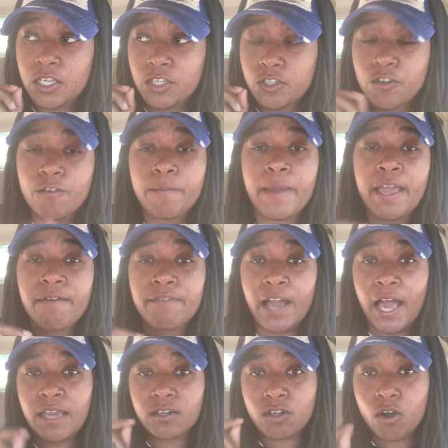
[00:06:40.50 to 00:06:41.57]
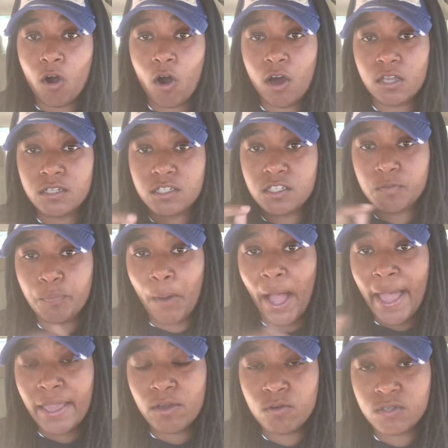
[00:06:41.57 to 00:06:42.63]
you may have gotten caught
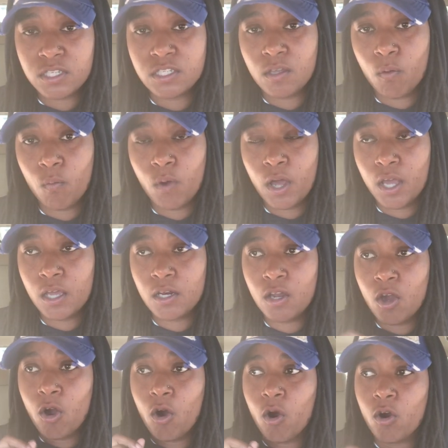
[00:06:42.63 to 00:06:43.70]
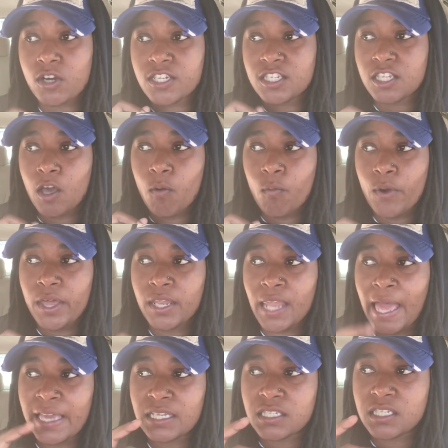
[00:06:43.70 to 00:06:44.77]
spying on someone, or someone
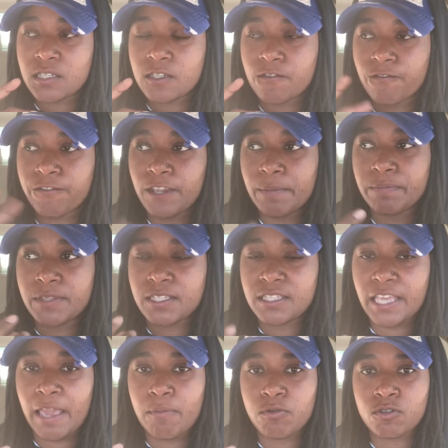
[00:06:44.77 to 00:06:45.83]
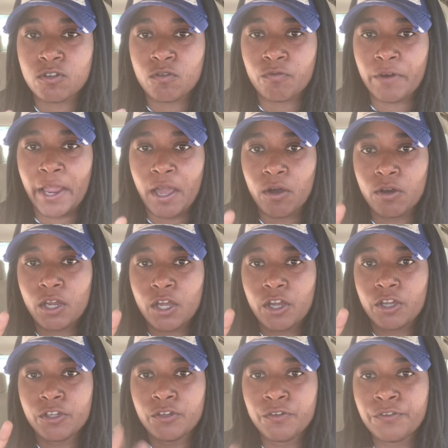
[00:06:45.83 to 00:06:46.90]
like flip the tables around.
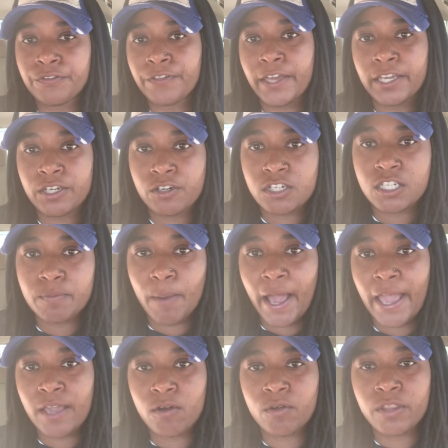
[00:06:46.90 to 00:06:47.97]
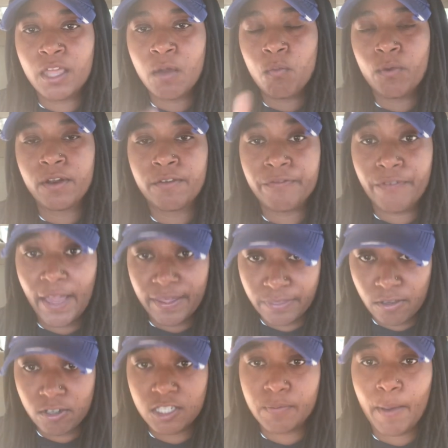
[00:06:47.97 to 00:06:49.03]
You think you're spying on them when in fact
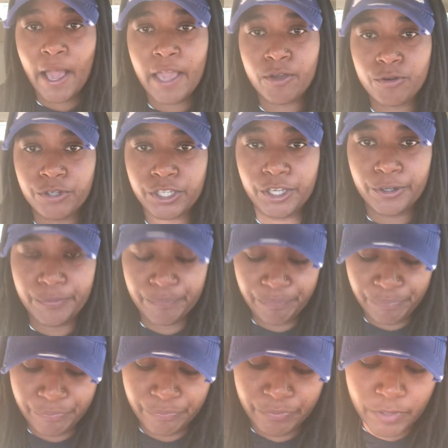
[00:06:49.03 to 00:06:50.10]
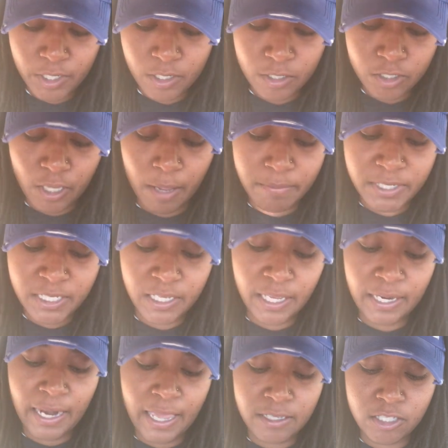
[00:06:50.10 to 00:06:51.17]
they're spying on you. So I'm
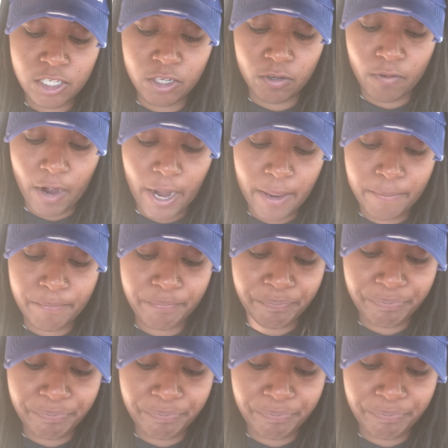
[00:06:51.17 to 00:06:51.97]
seeing that too, right?